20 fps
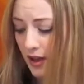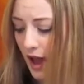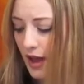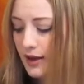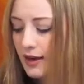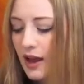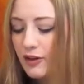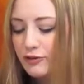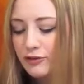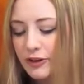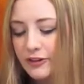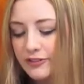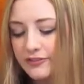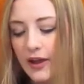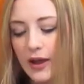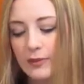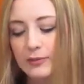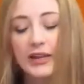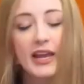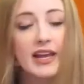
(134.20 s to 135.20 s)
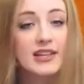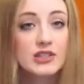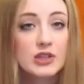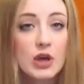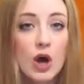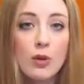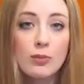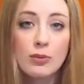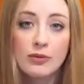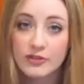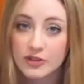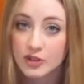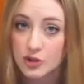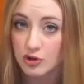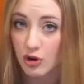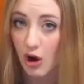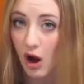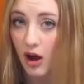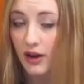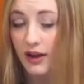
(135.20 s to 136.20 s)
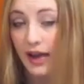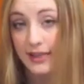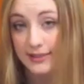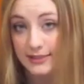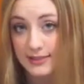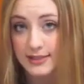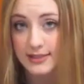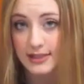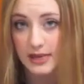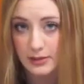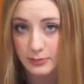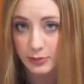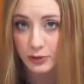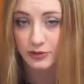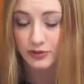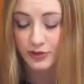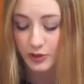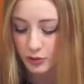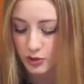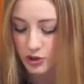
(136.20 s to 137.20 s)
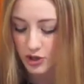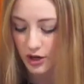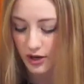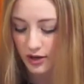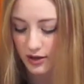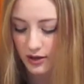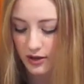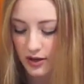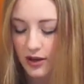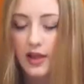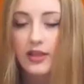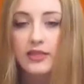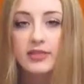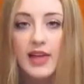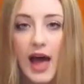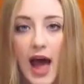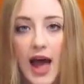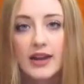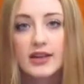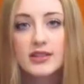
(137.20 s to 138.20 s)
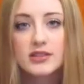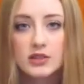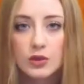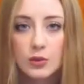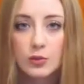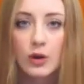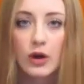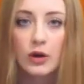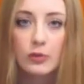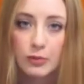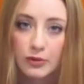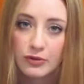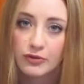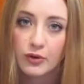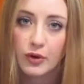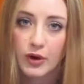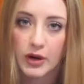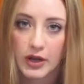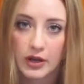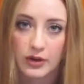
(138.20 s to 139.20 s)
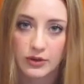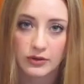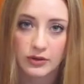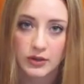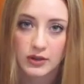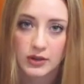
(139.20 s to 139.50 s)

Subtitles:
and every family has the hope of a strong and stable future. That is the work before you.